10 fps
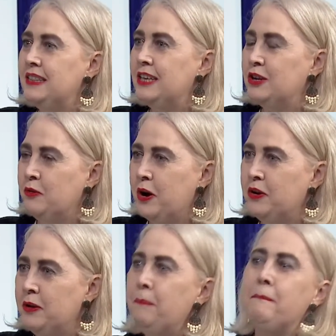the
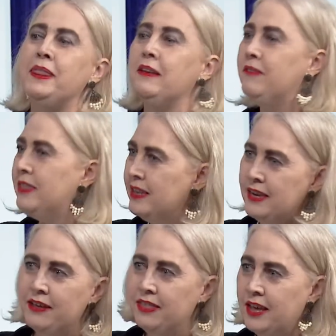aquarium, but they're
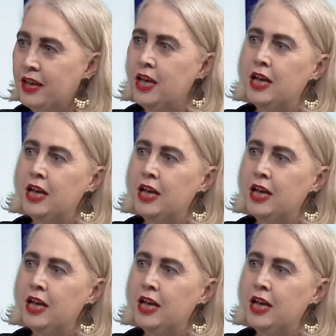now there.